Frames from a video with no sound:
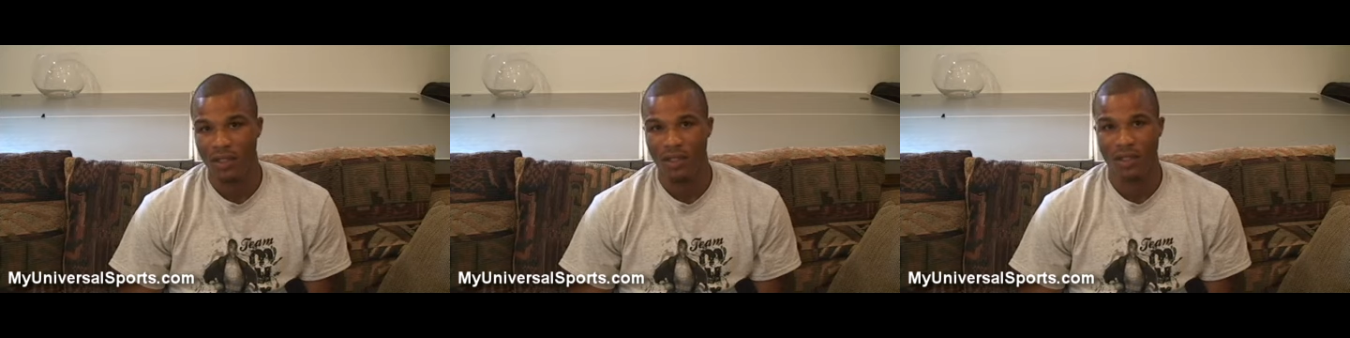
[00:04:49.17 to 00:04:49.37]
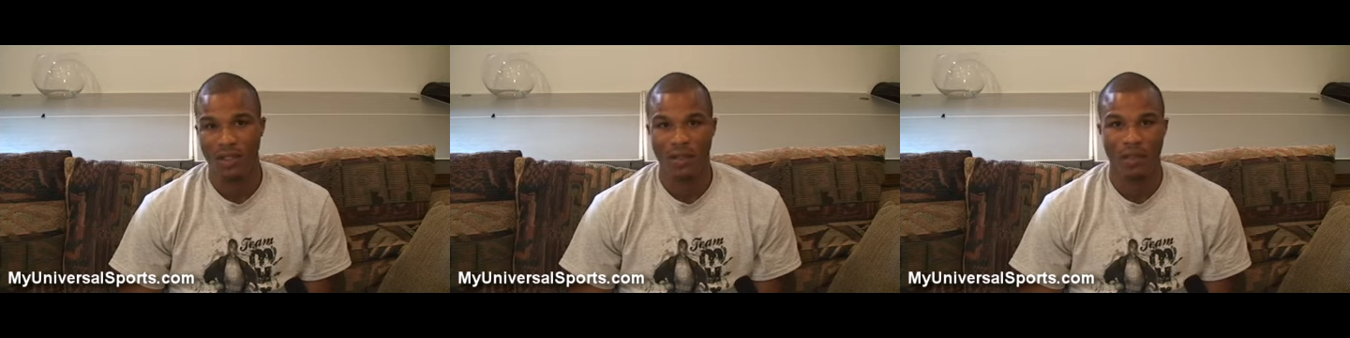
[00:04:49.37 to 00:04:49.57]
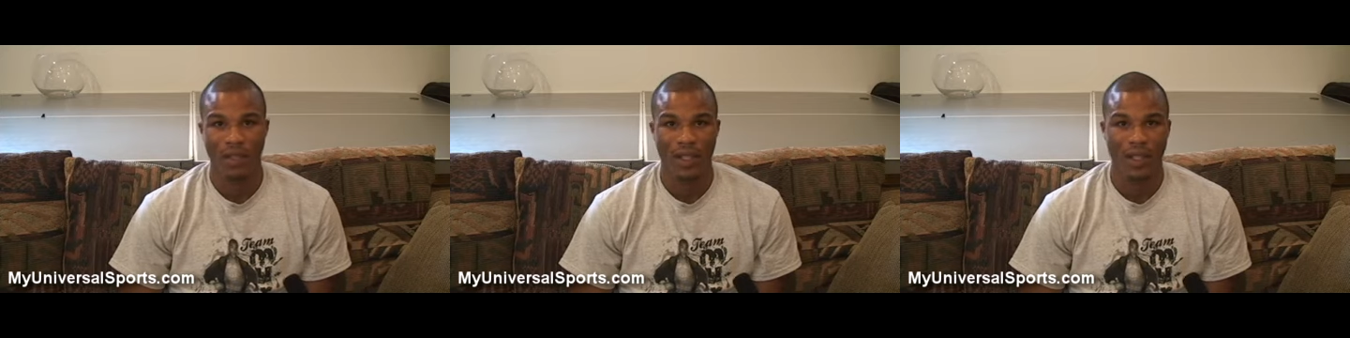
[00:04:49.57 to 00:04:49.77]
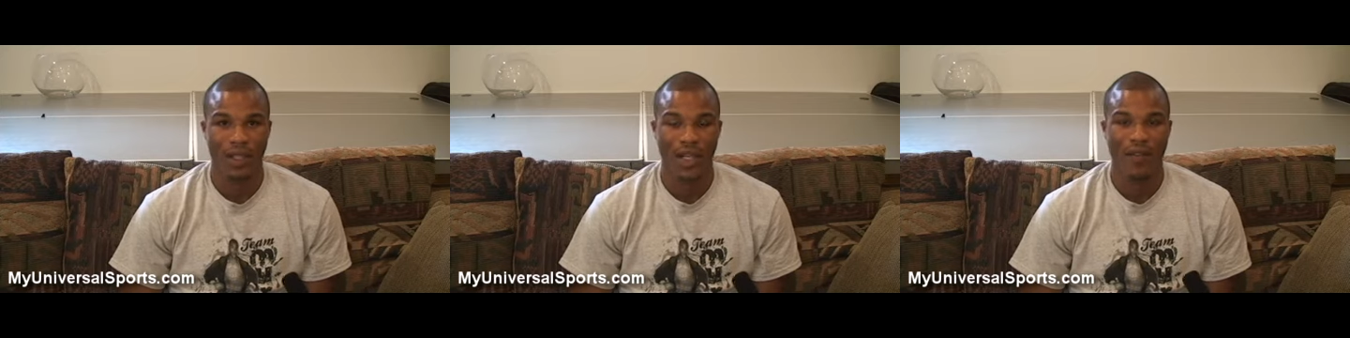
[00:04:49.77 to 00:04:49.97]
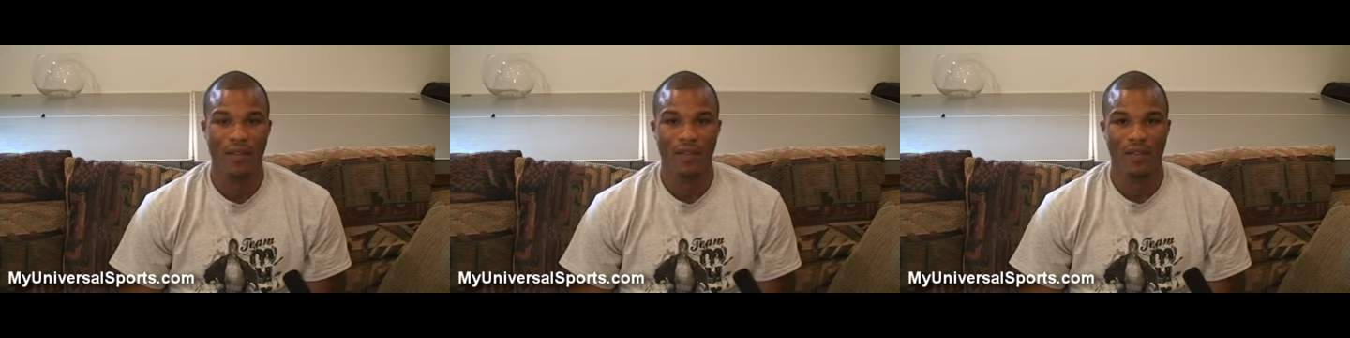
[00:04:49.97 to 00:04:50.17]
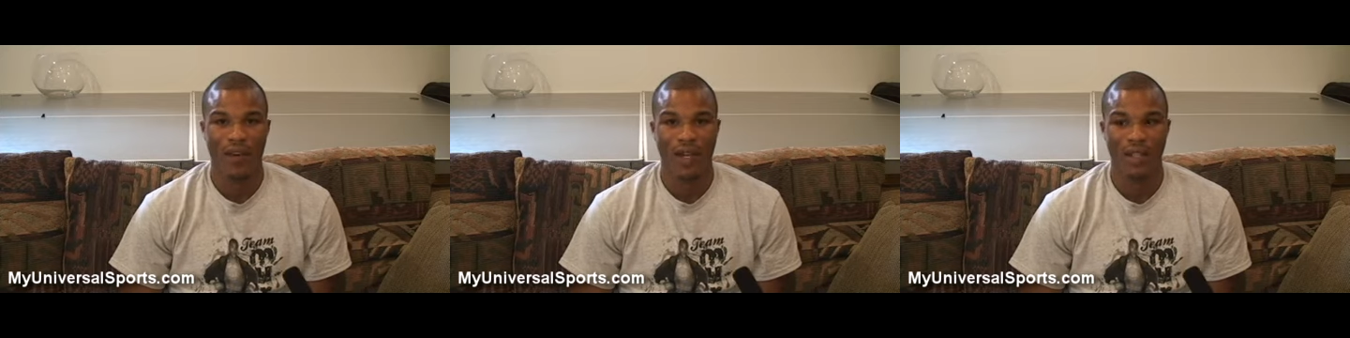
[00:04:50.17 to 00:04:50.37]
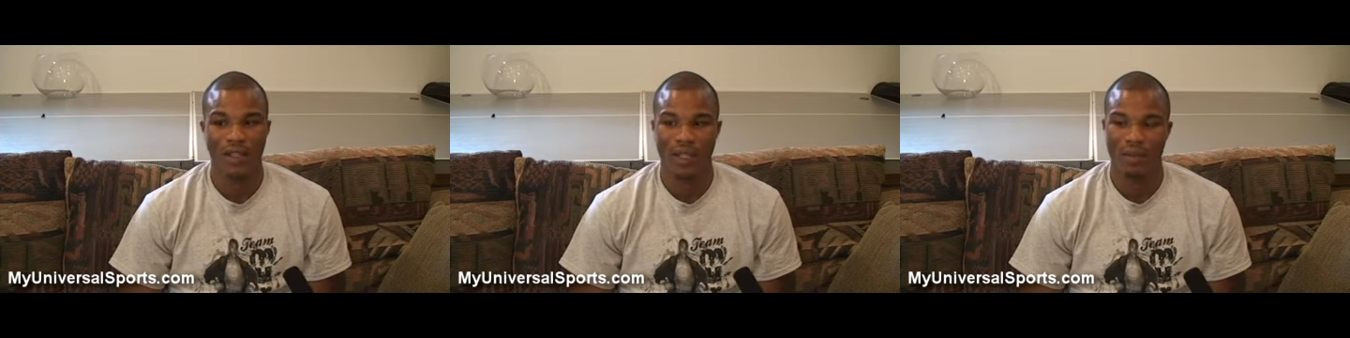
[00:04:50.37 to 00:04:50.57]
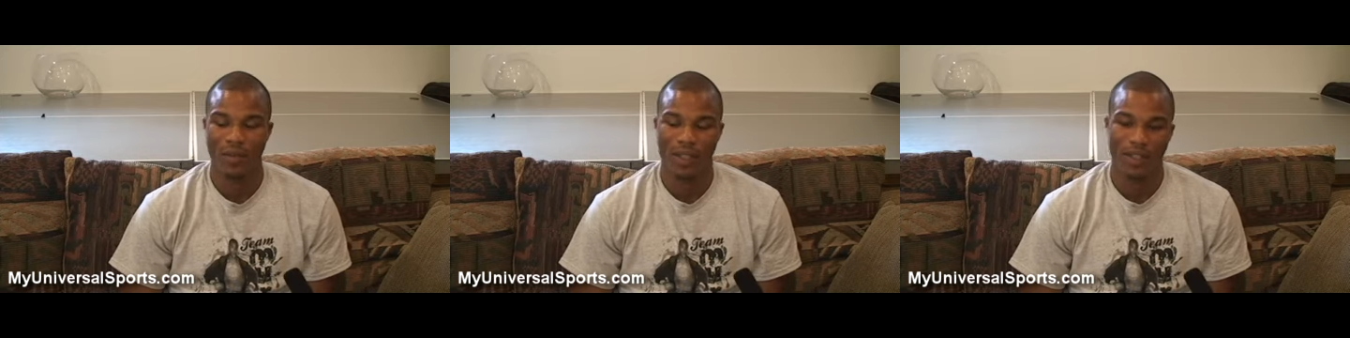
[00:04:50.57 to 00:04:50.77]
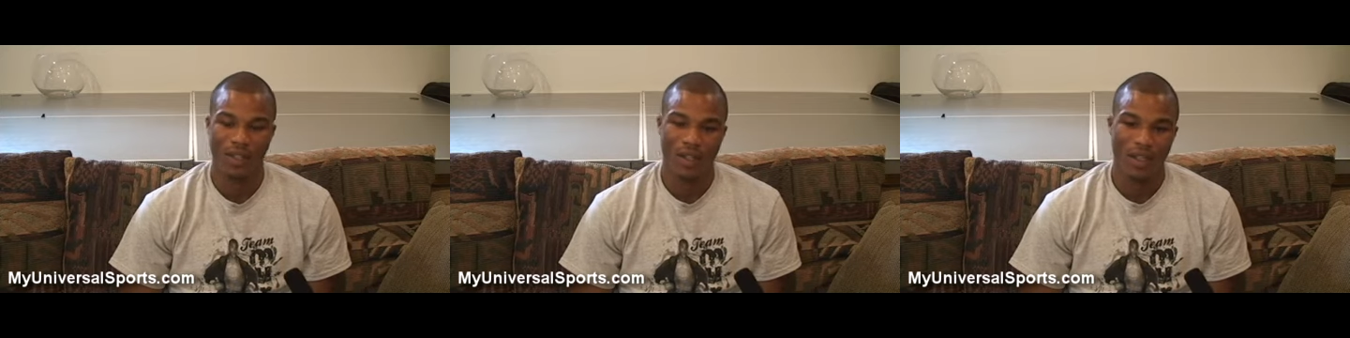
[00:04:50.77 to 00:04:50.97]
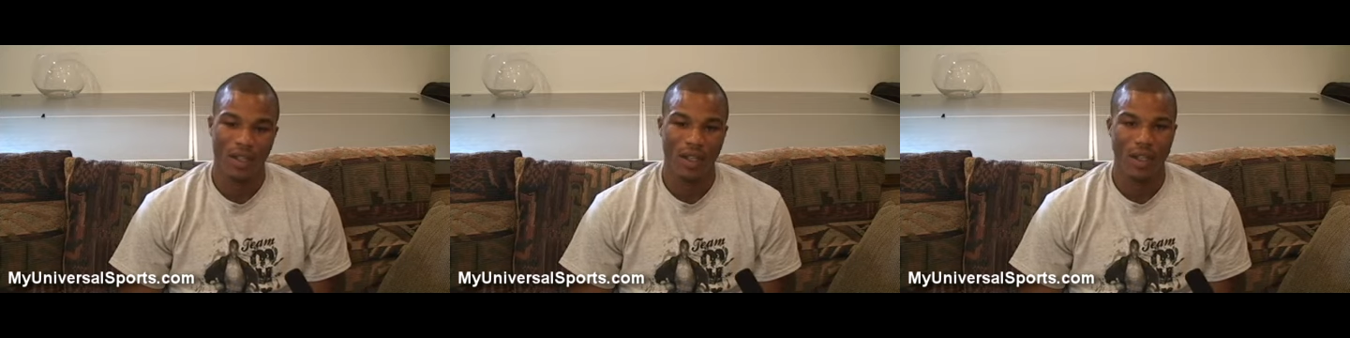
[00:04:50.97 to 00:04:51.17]
into the ring in every fight, I mean,
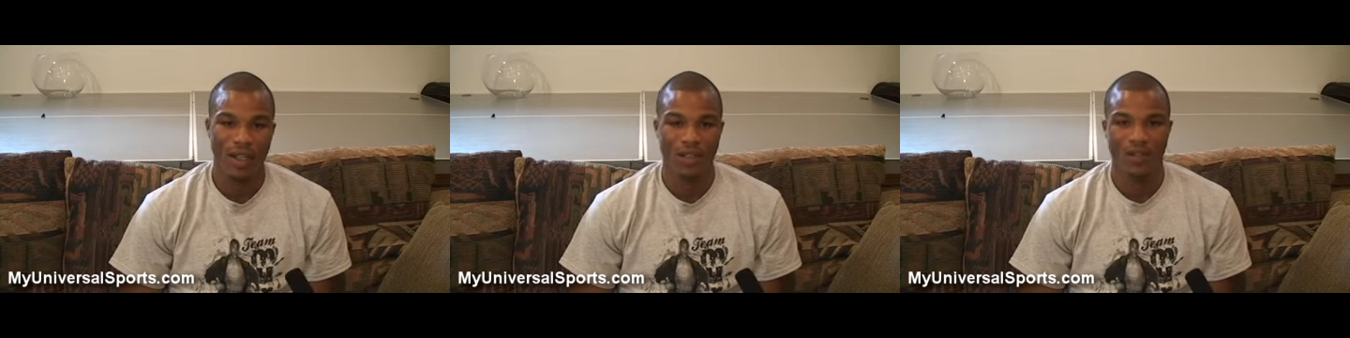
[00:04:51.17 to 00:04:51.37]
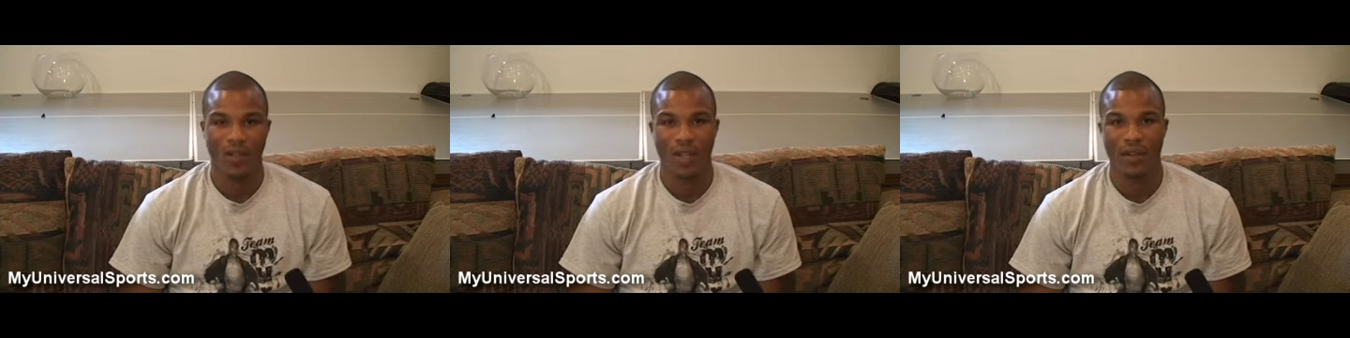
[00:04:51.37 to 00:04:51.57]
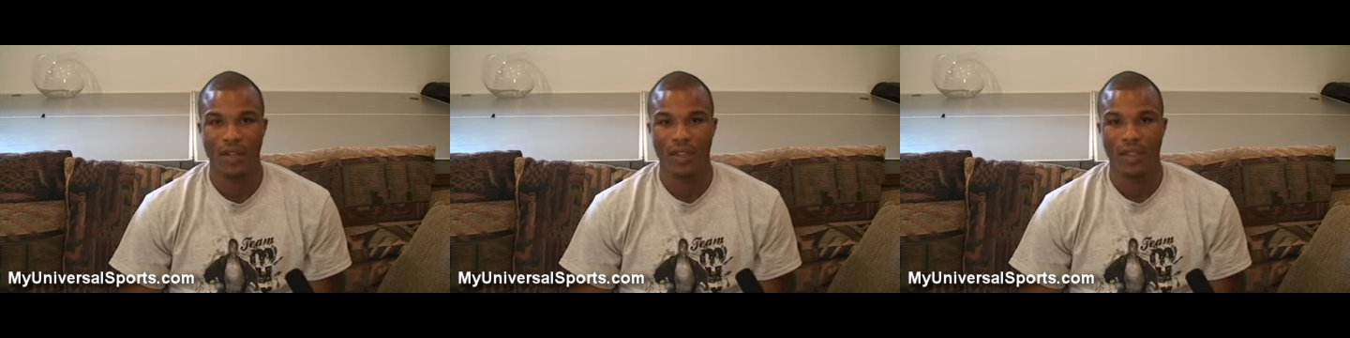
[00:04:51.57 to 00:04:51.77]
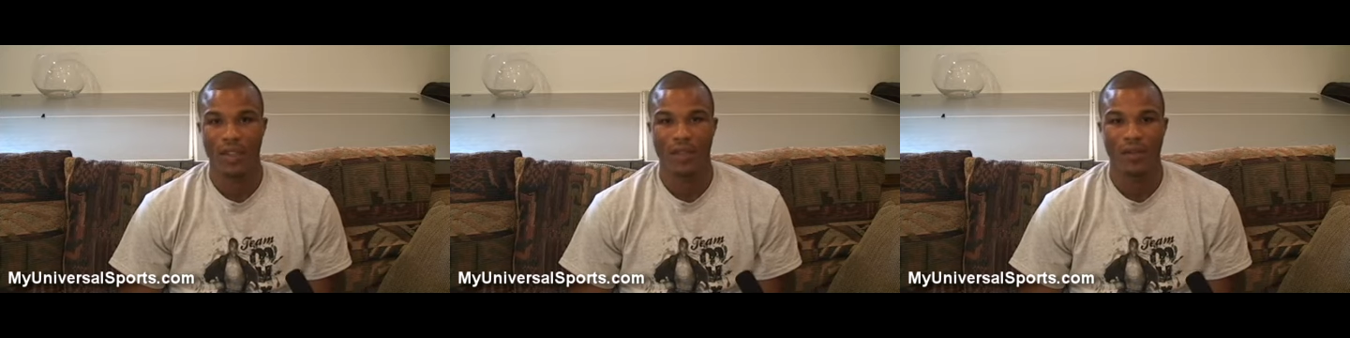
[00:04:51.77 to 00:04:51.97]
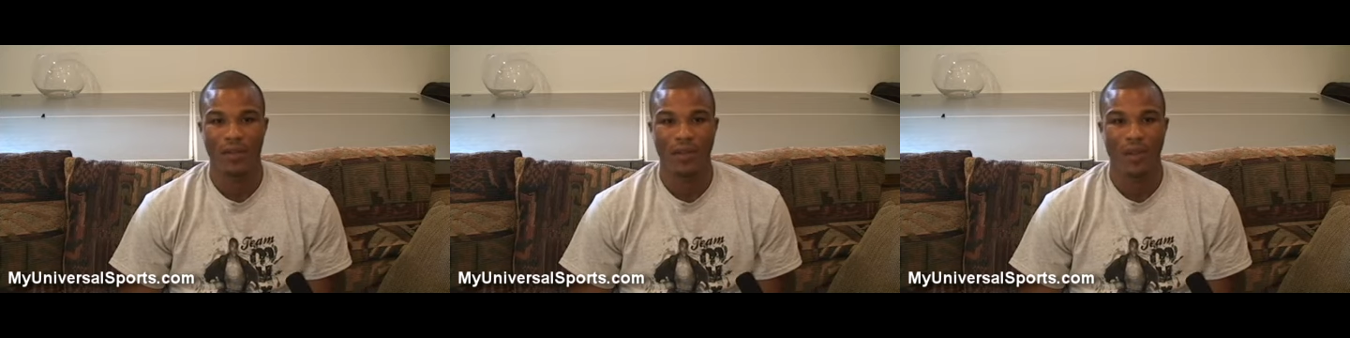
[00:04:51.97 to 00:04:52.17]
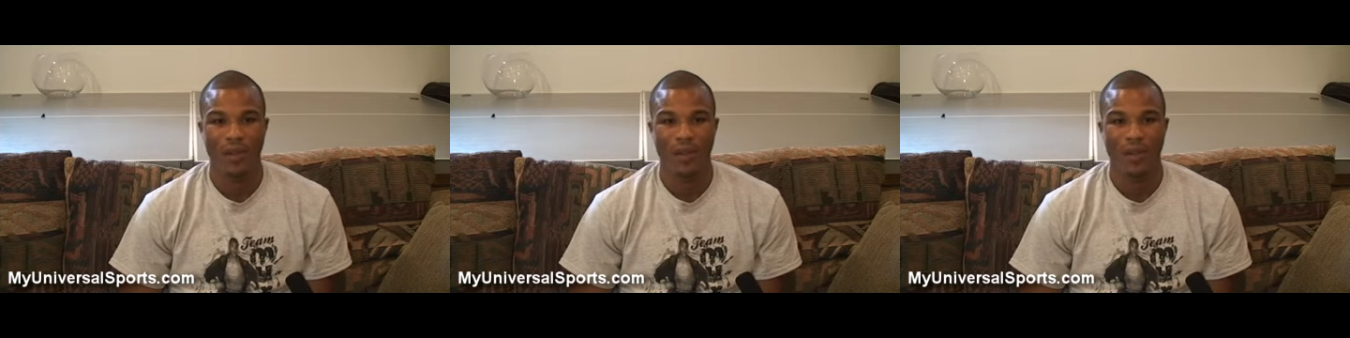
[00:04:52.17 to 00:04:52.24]
it's very good.